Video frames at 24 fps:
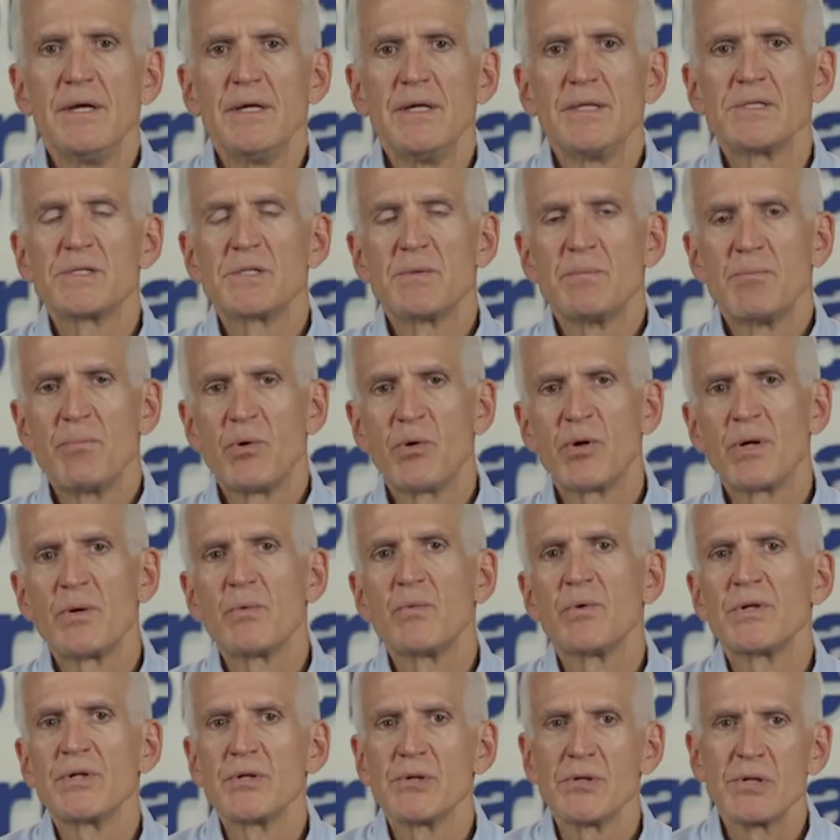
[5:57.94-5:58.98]
It's important
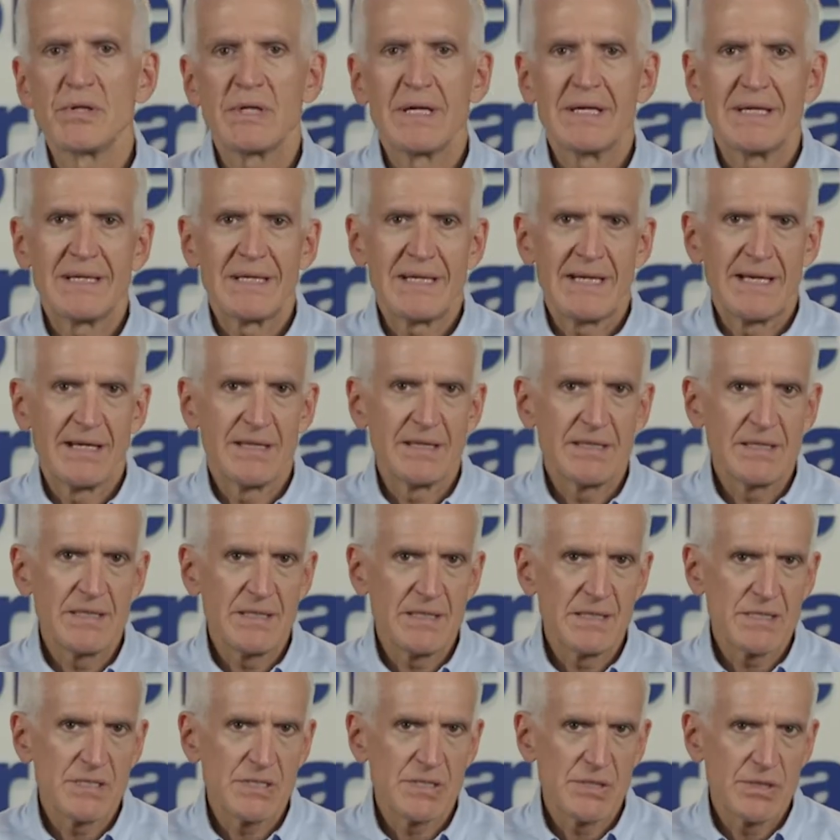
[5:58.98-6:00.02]
when you're looking at
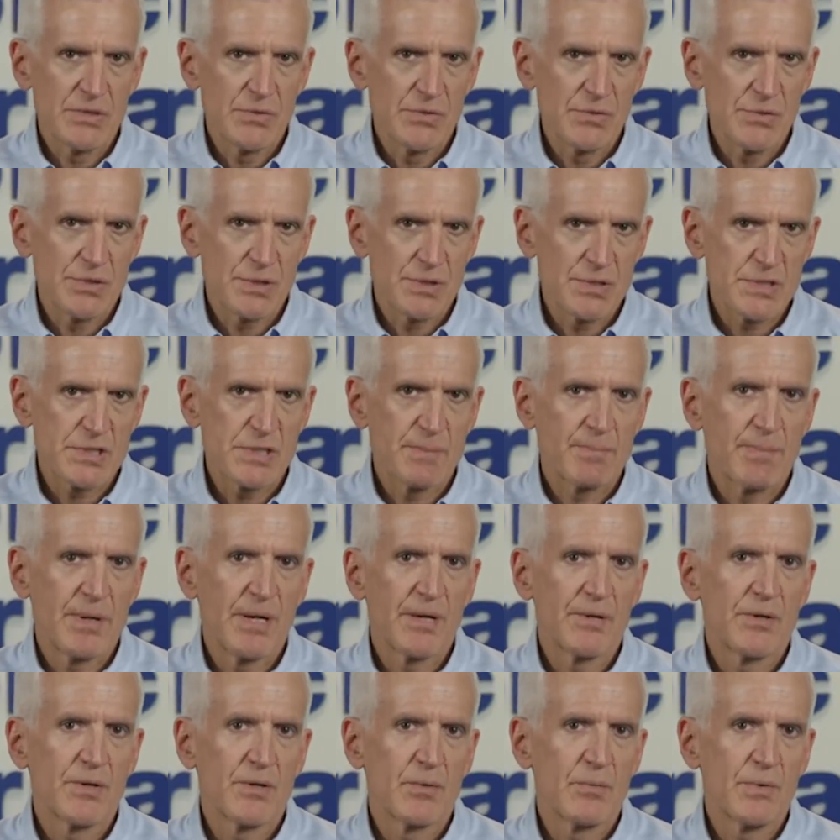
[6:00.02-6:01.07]
LED solutions to
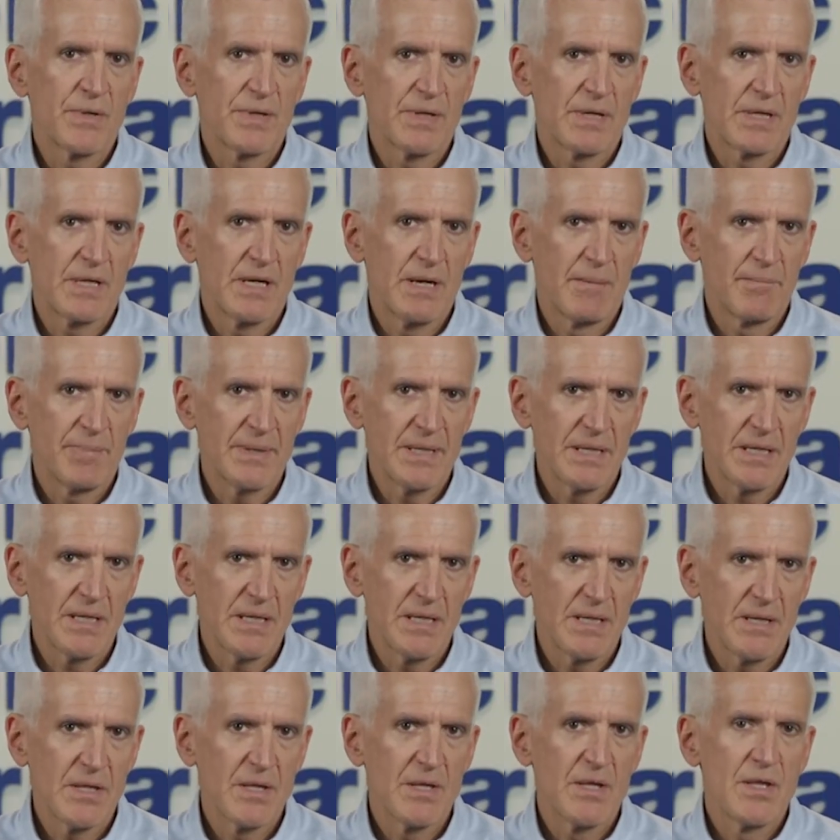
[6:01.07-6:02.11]
partner with a
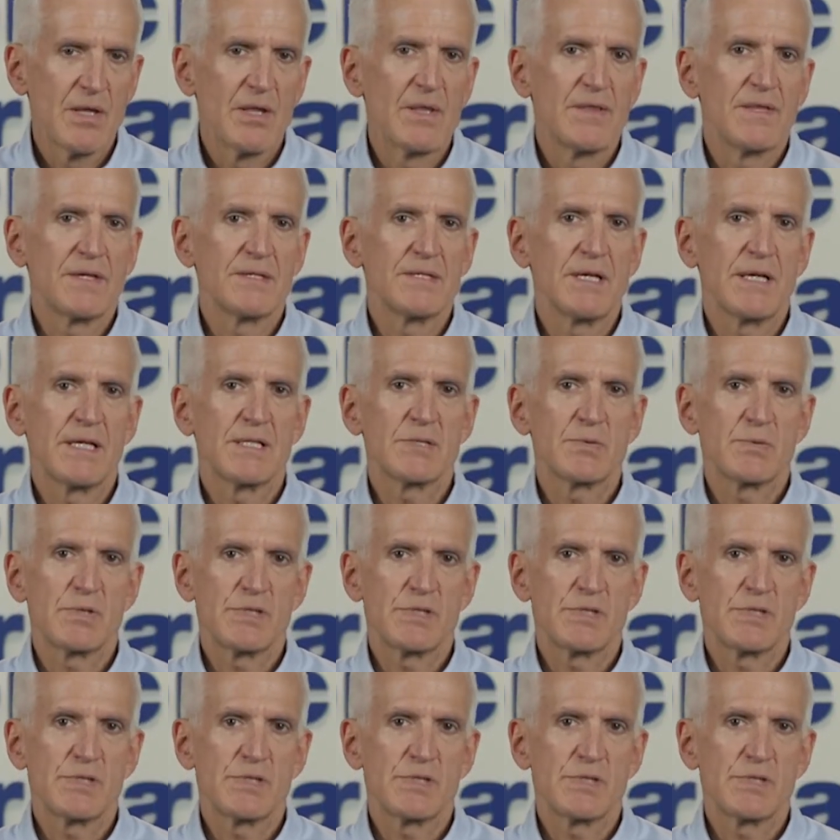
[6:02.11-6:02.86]
company that takes